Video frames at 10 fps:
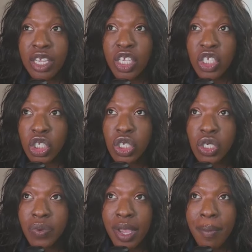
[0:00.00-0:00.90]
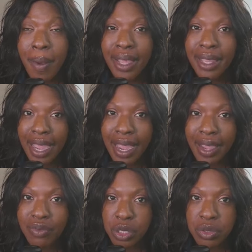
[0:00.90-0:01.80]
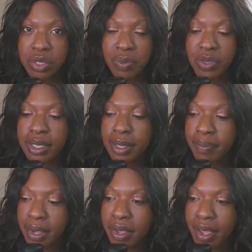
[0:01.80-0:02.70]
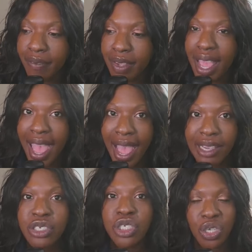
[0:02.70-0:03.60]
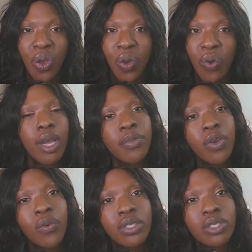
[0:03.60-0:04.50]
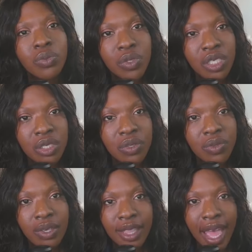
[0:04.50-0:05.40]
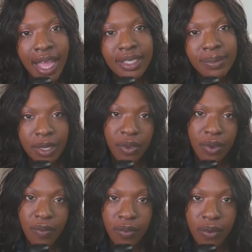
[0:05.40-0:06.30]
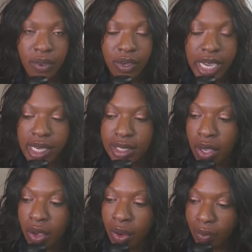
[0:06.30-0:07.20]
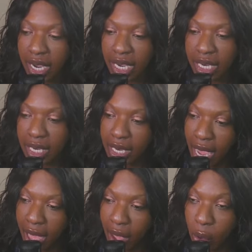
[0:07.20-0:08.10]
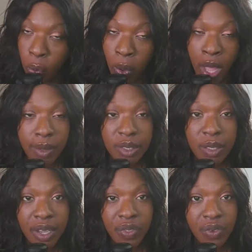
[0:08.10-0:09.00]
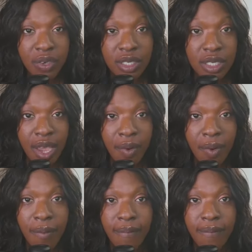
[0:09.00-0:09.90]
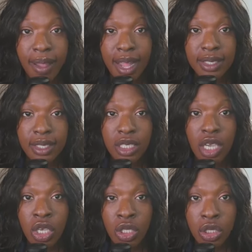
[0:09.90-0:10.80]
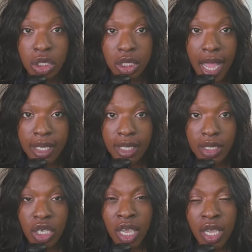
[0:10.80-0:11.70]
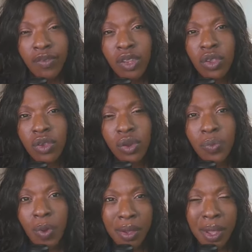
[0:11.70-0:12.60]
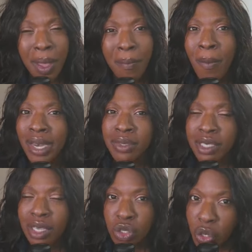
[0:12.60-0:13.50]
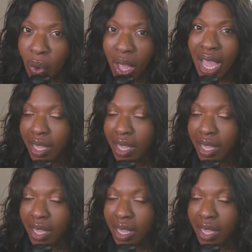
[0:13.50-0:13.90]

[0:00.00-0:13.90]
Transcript: And considering my live stream was a bit of an S show, I'm going to redo that video for you guys right now. Welcome to my 36 hour fasting challenge. If you're new here, welcome. My name is Daniella Joy.